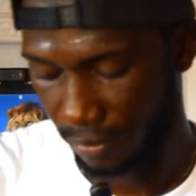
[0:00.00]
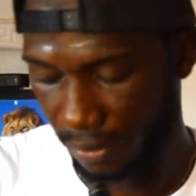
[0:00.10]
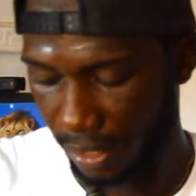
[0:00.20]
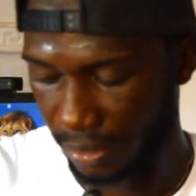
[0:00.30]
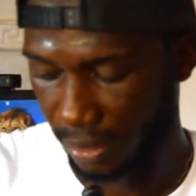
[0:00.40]

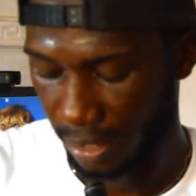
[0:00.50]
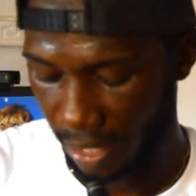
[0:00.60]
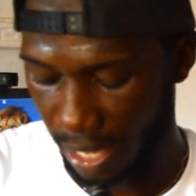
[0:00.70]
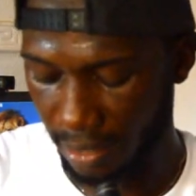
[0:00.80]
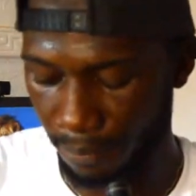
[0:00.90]
right?
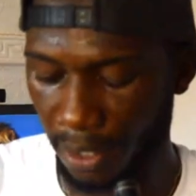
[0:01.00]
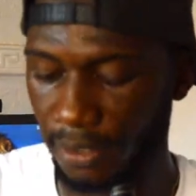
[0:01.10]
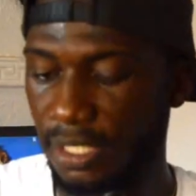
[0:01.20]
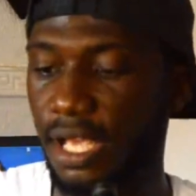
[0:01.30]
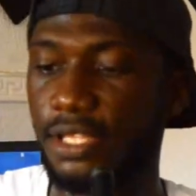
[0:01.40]
And the
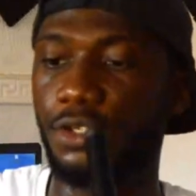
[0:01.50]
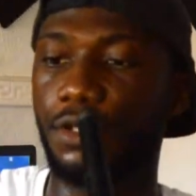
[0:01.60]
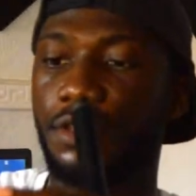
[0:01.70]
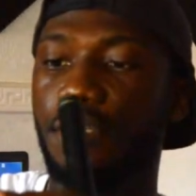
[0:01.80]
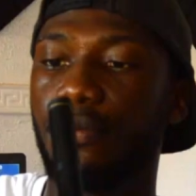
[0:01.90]
belt is
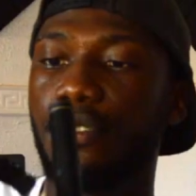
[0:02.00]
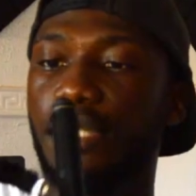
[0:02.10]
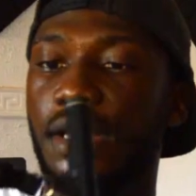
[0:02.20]
adjustable. You